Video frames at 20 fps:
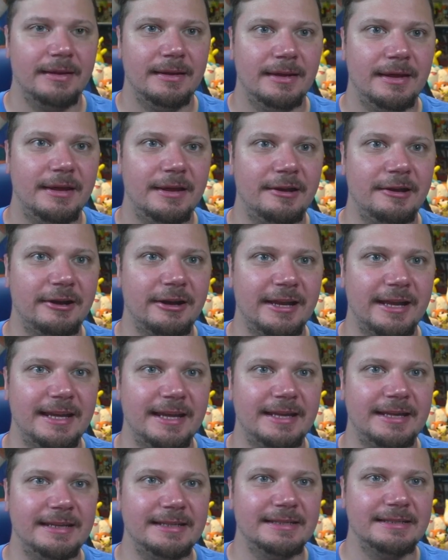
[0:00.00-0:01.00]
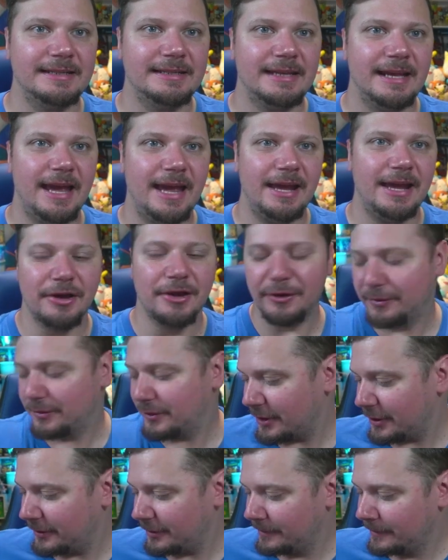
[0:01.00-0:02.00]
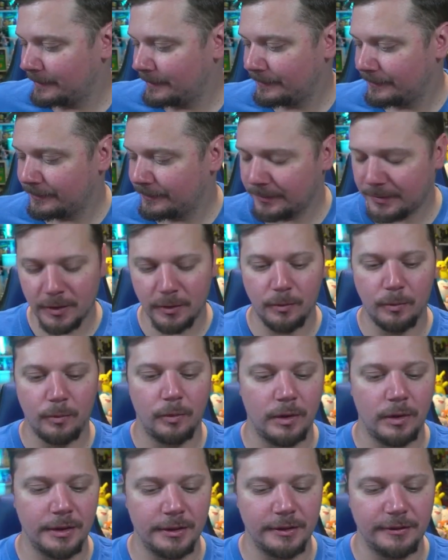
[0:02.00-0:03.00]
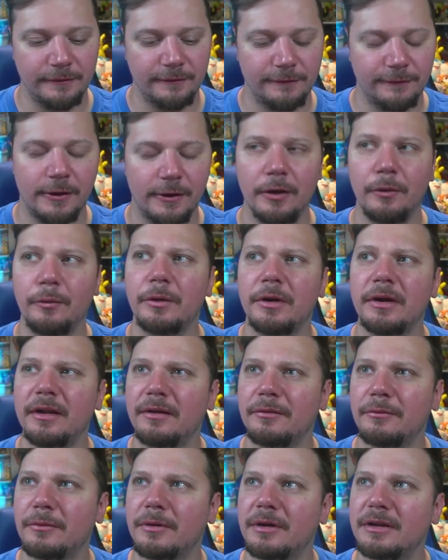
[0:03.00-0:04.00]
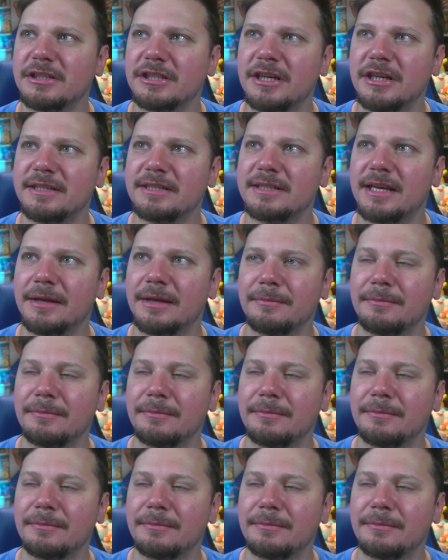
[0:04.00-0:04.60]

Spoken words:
Here is a code card. One of the front. What should I say?